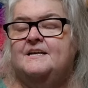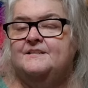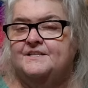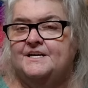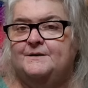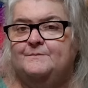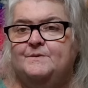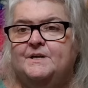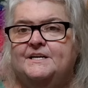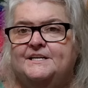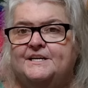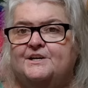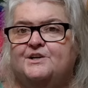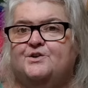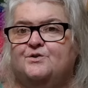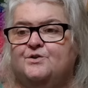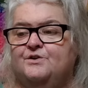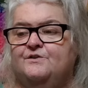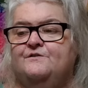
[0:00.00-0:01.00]
that blanket
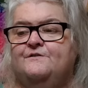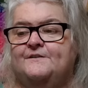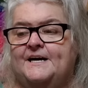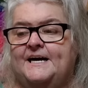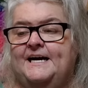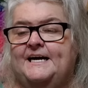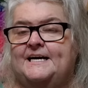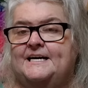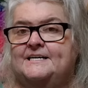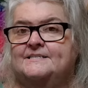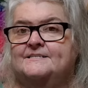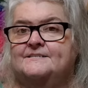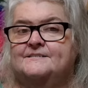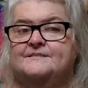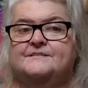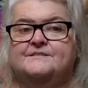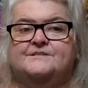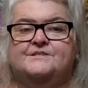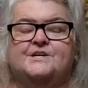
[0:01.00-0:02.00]
grew
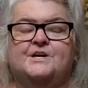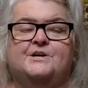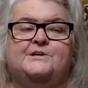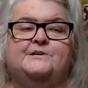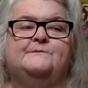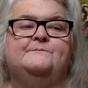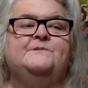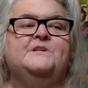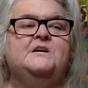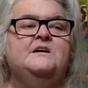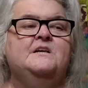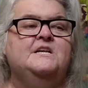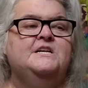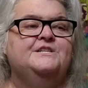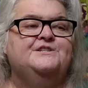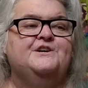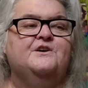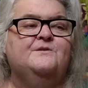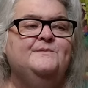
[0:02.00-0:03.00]
fast. So
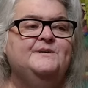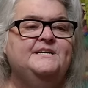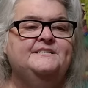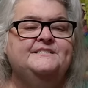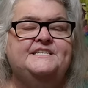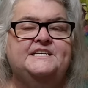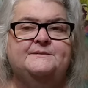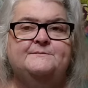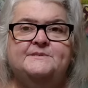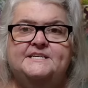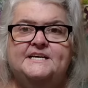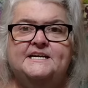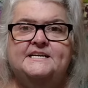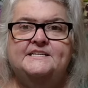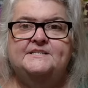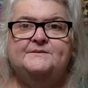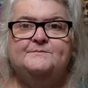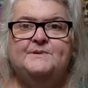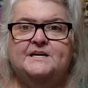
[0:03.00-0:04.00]
don't be
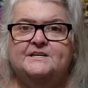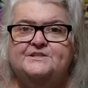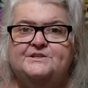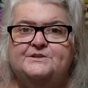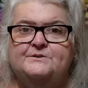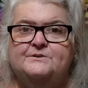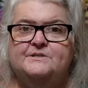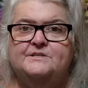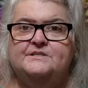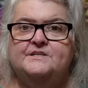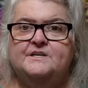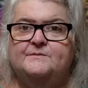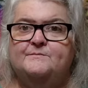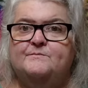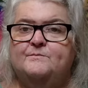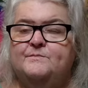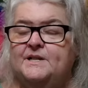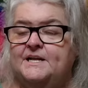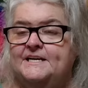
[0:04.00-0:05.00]
intimidated by doing a
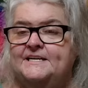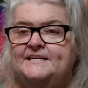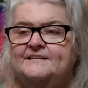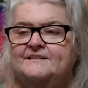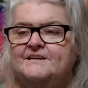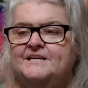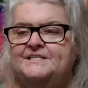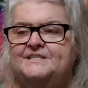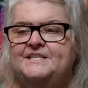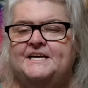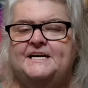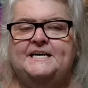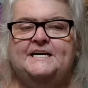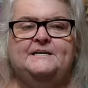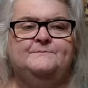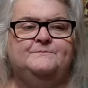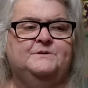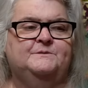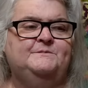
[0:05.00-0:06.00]
blanket like
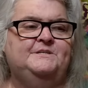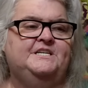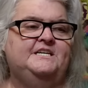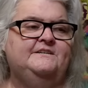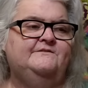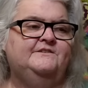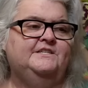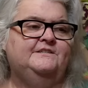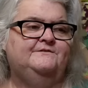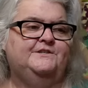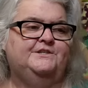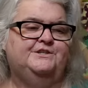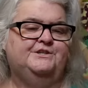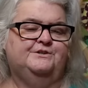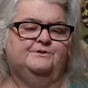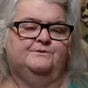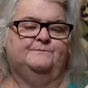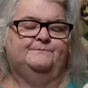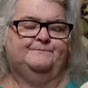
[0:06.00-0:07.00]
that. I mean, even if you
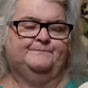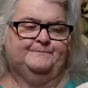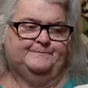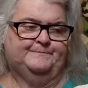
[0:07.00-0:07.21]
do